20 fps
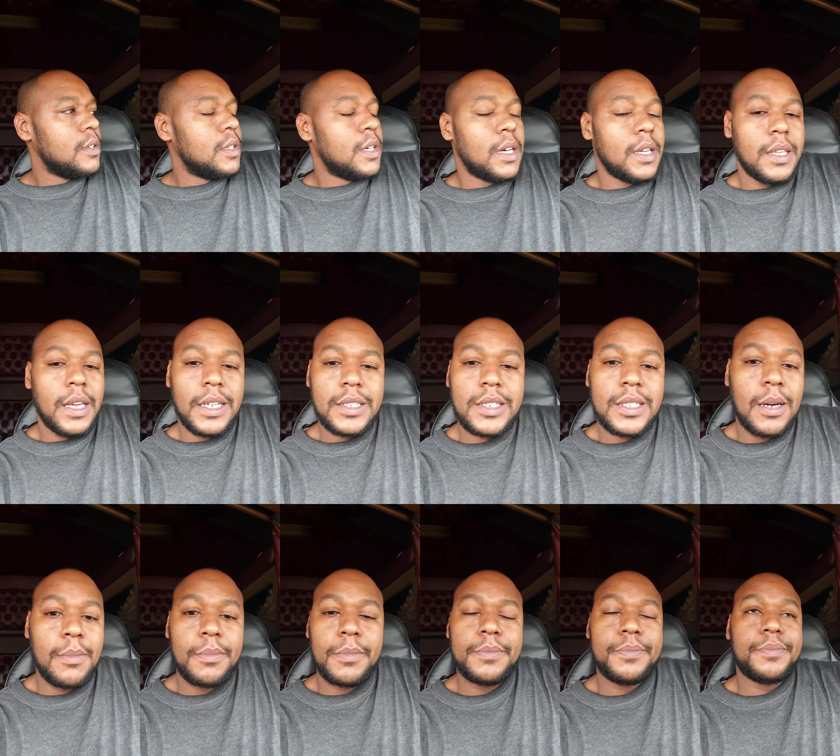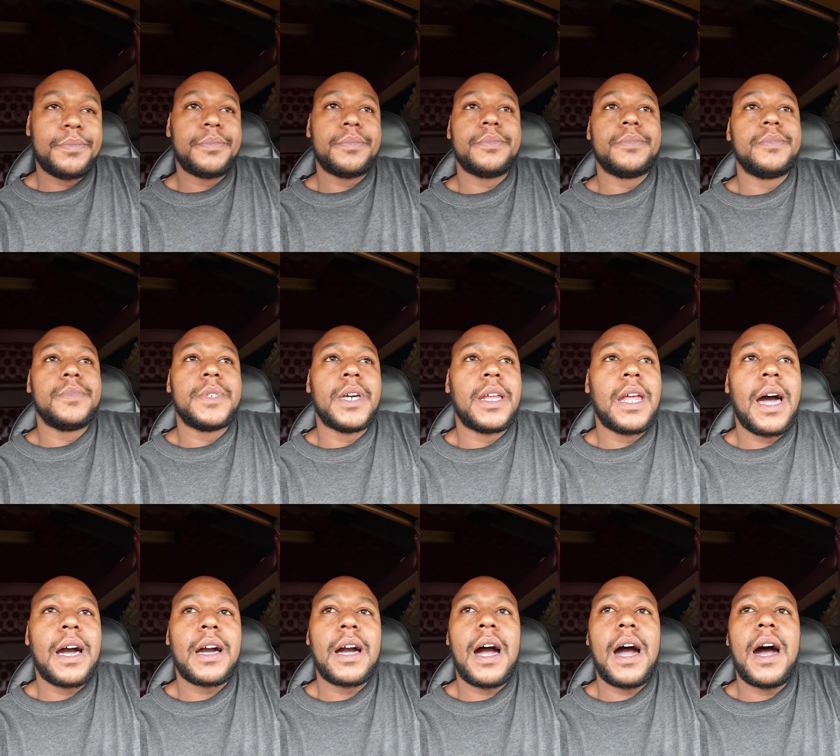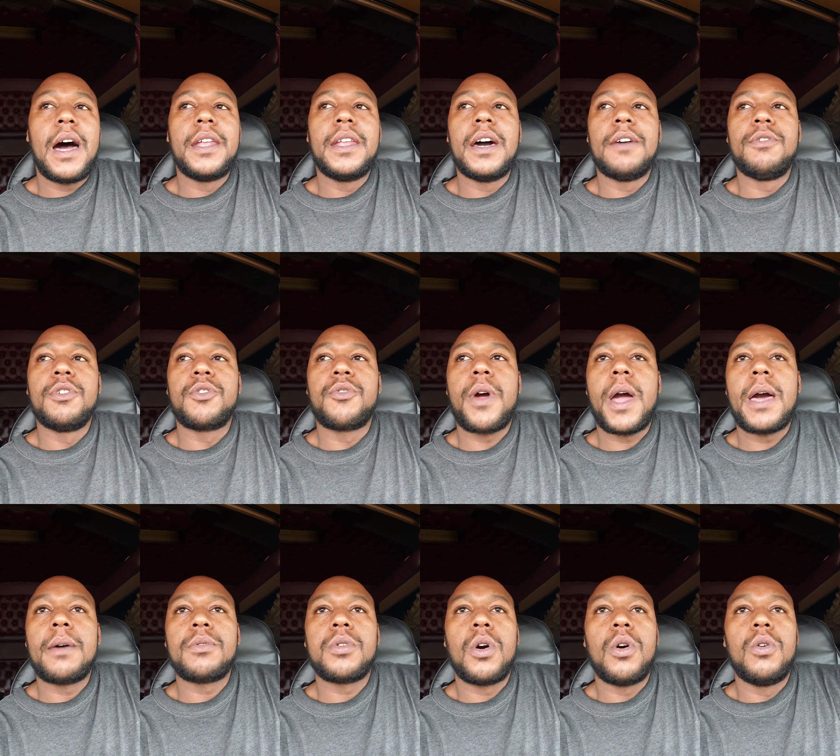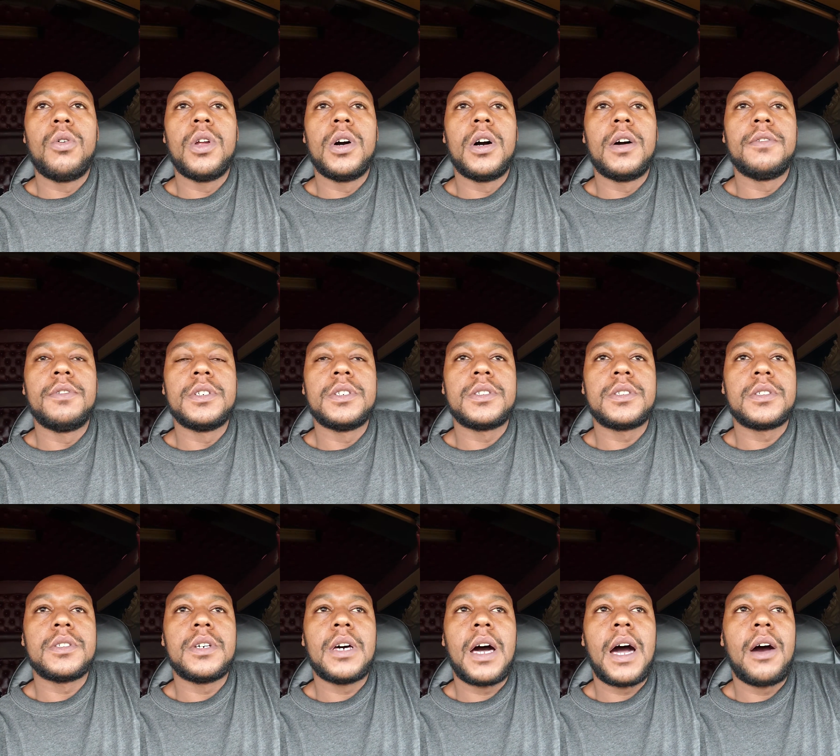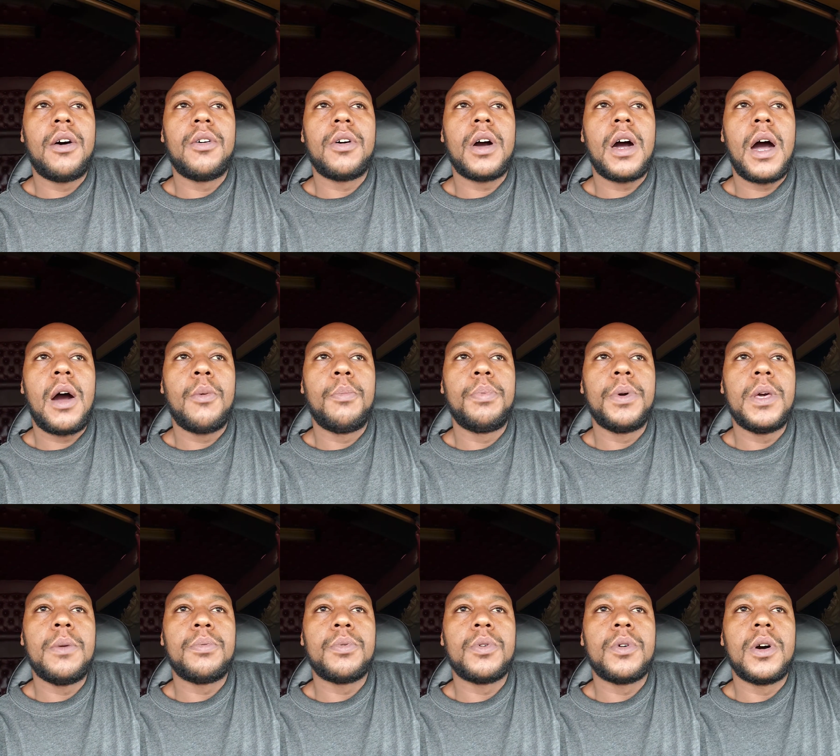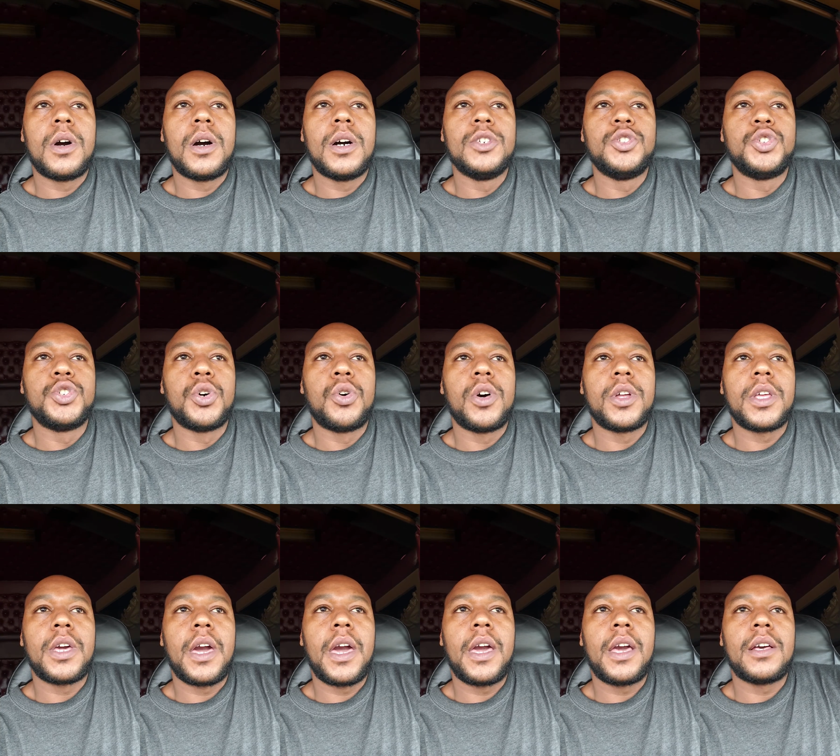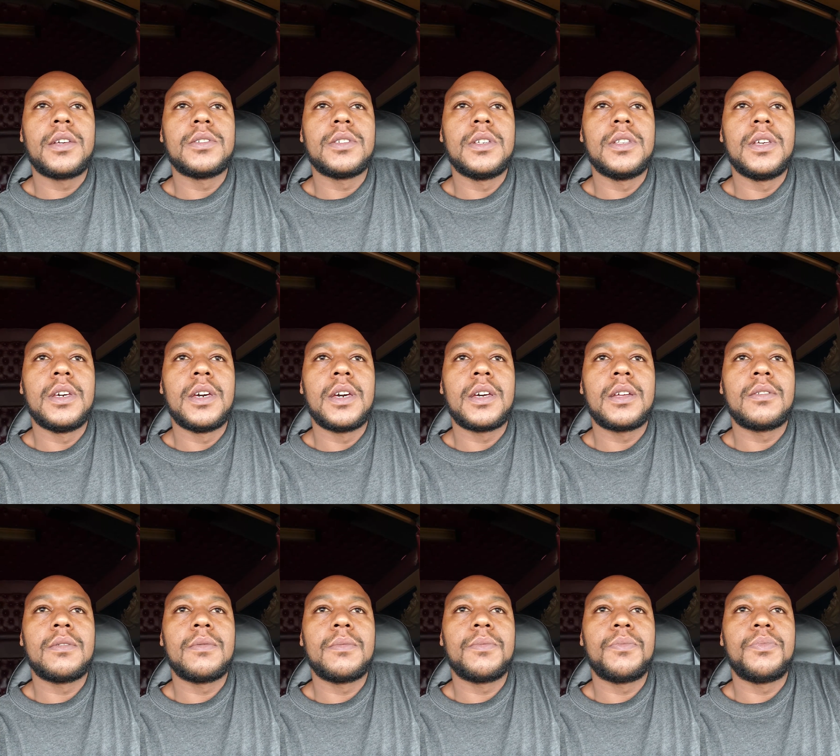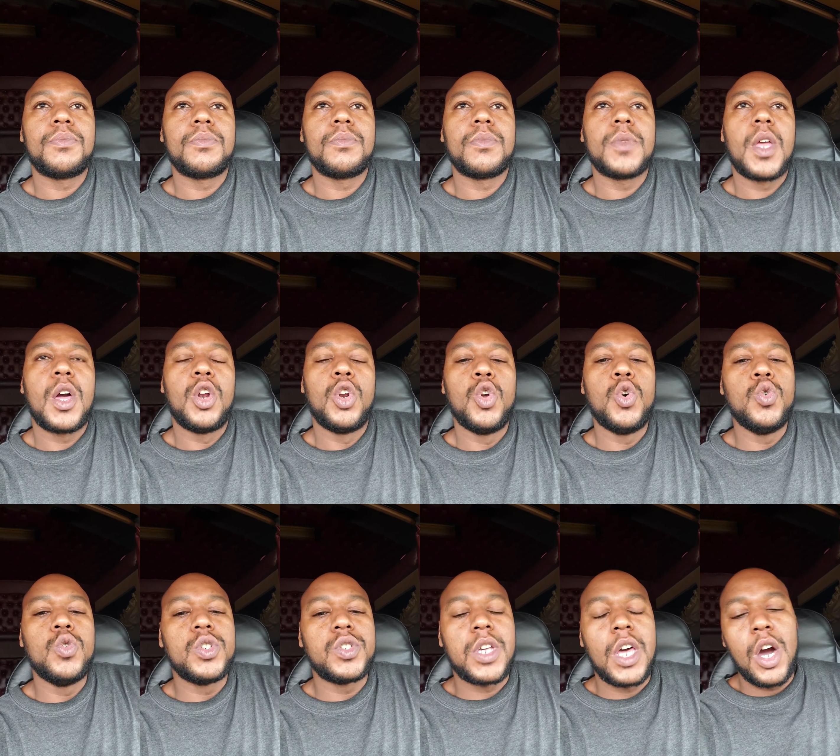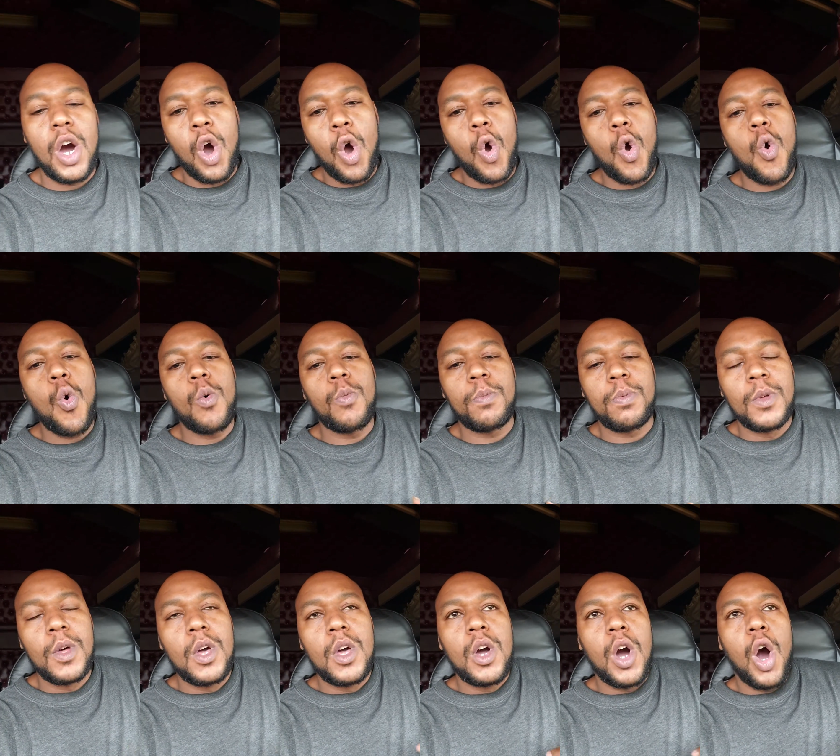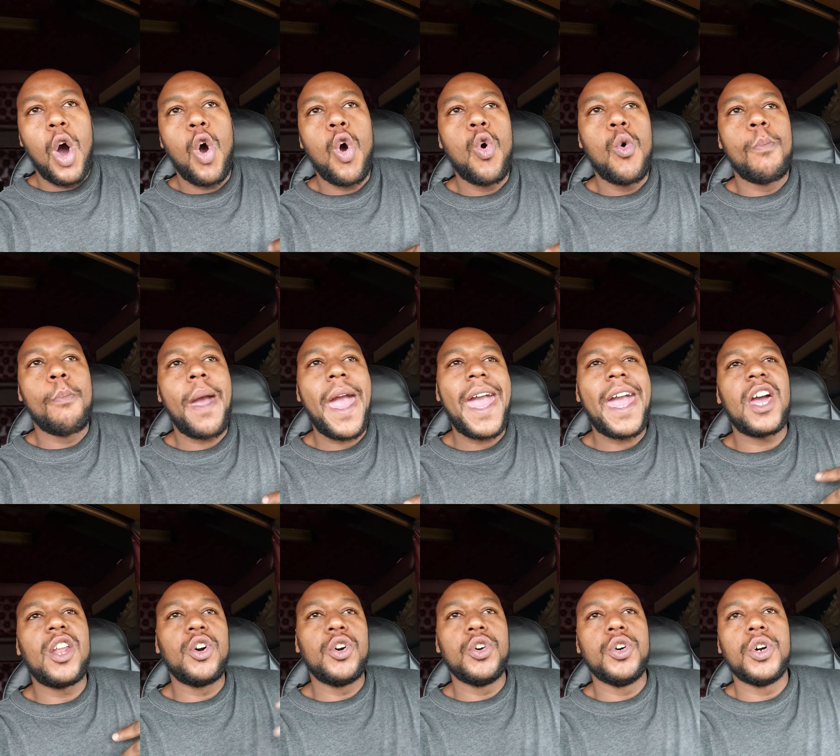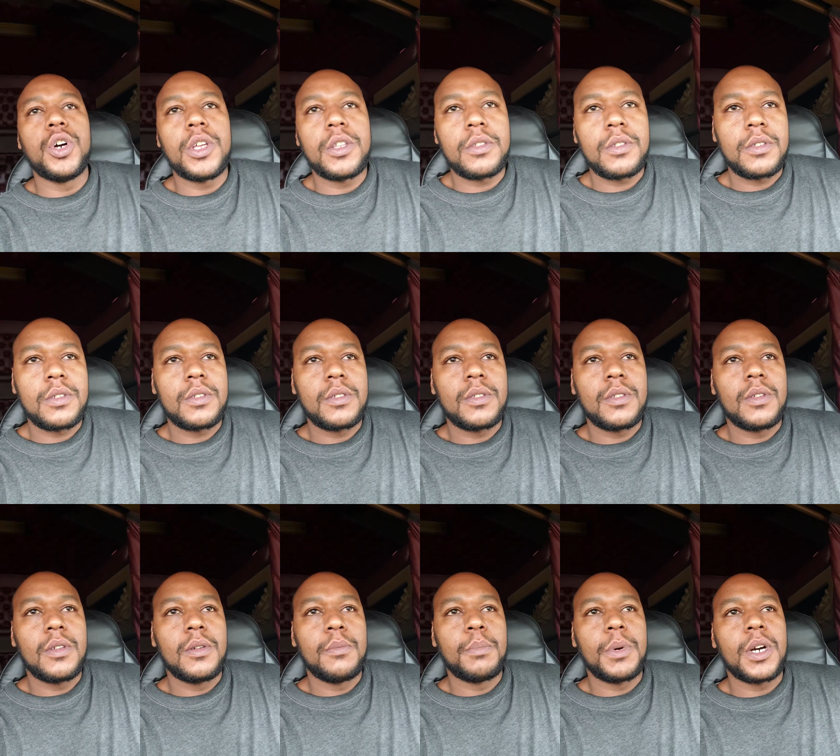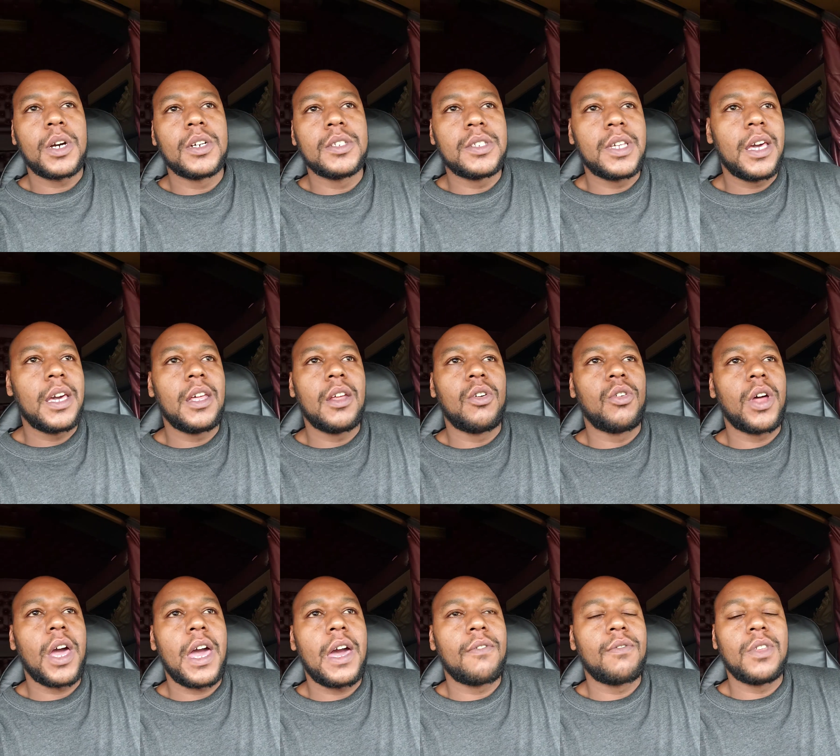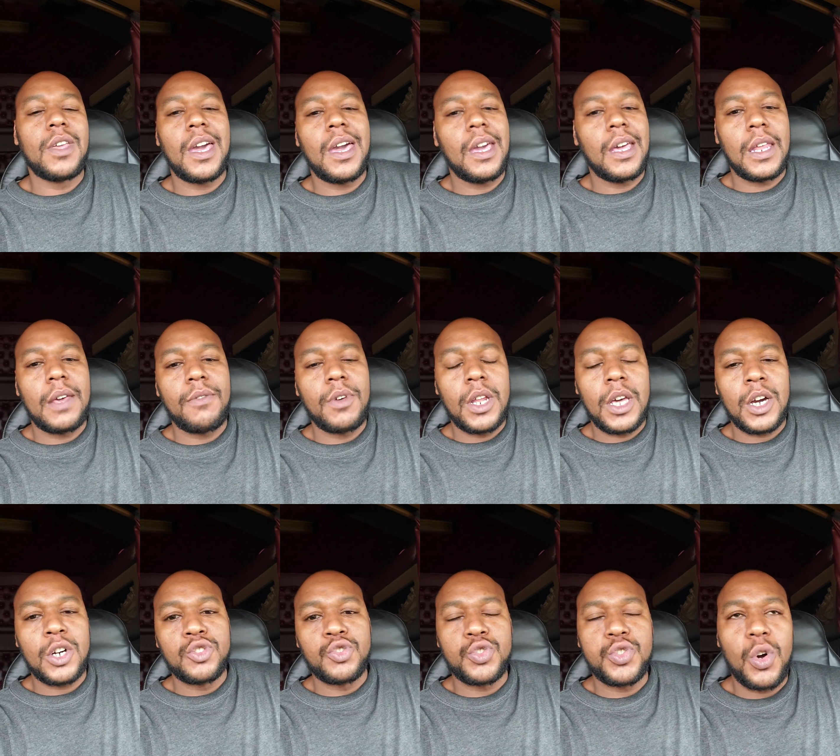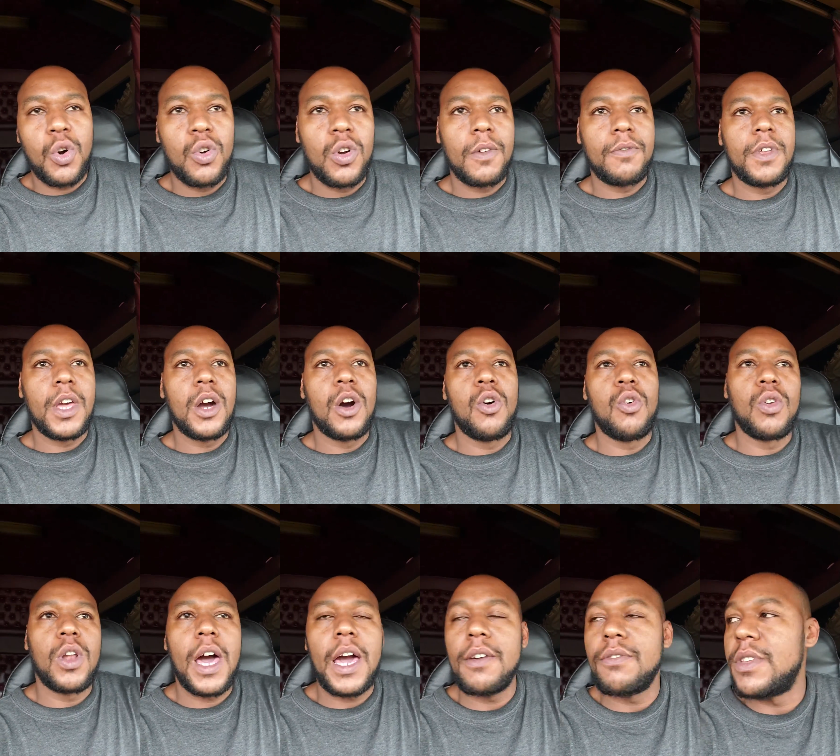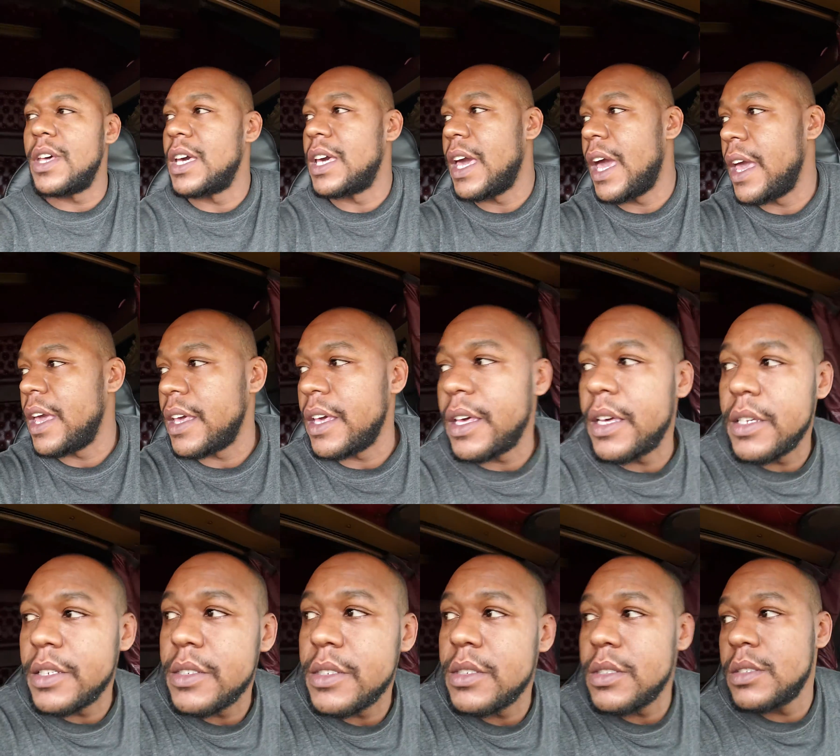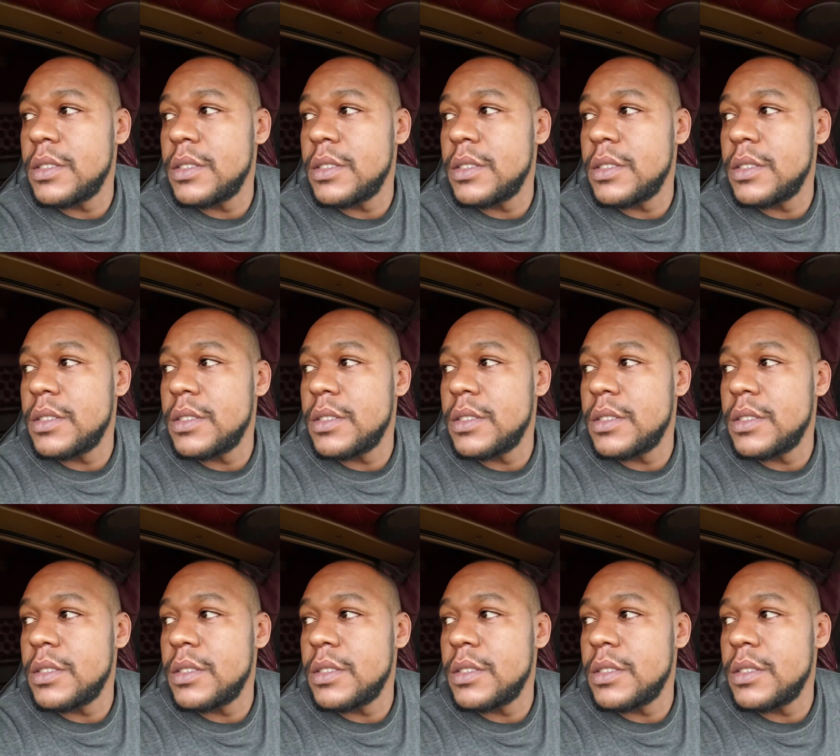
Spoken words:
That's something that I never grasp hold of, is how people join gangs and then lose their whole manhood because they ain't even in control of their own life. Their gang is.